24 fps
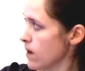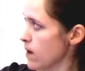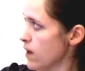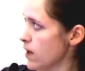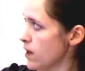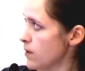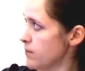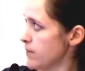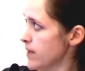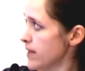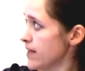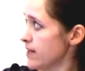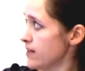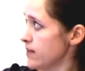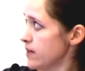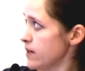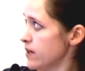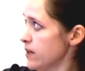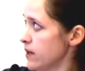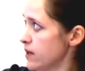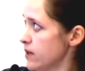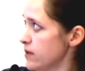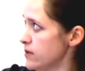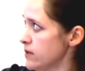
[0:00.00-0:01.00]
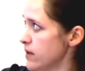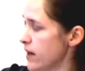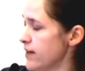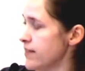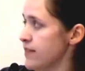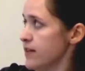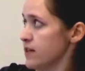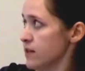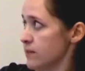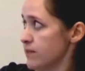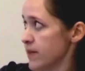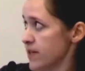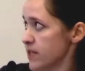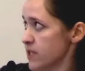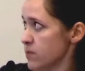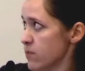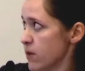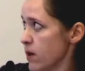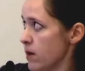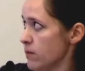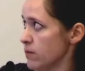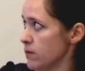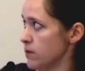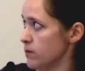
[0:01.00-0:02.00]
And I think the
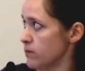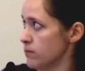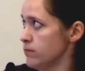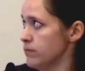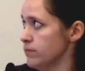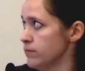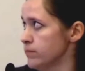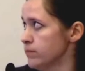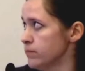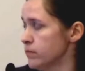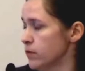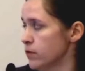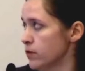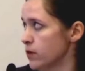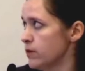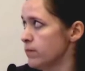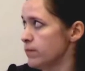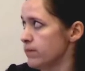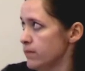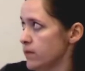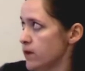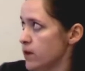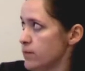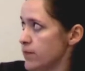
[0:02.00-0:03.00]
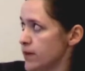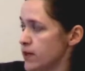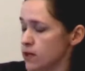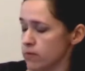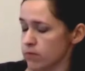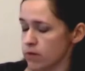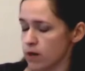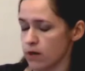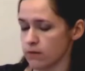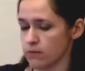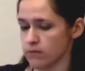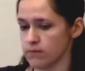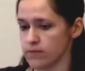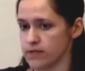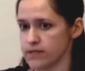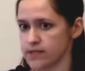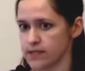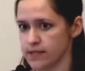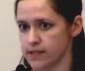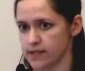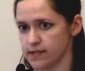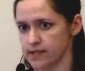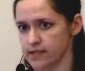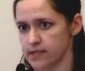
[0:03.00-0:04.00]
biggest problem, or a bigger problem,
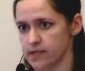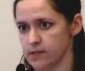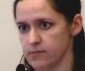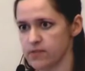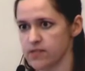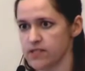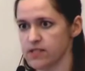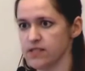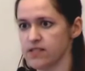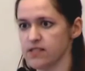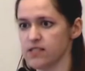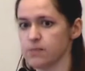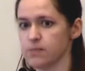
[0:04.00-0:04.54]
is that it seems to